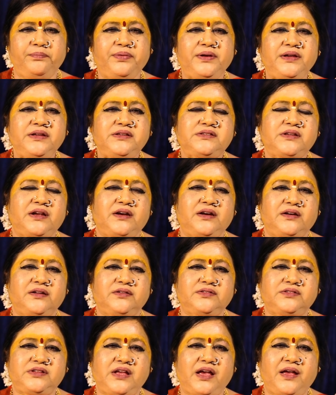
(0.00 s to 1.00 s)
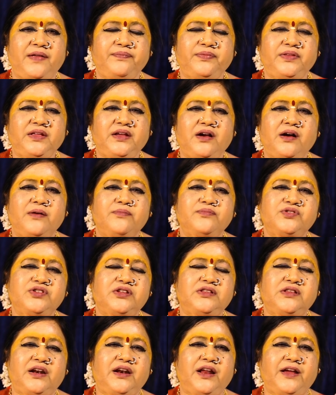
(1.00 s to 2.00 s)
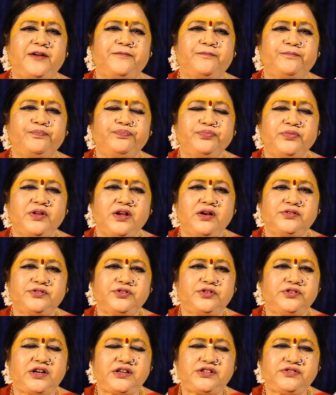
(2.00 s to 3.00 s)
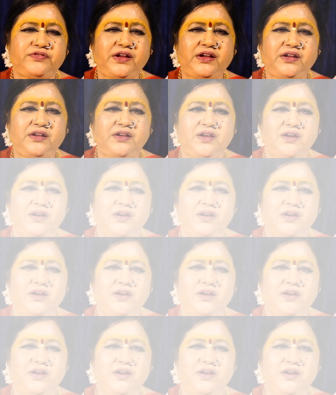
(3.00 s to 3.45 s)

peace and shanti comes in the life. So that's why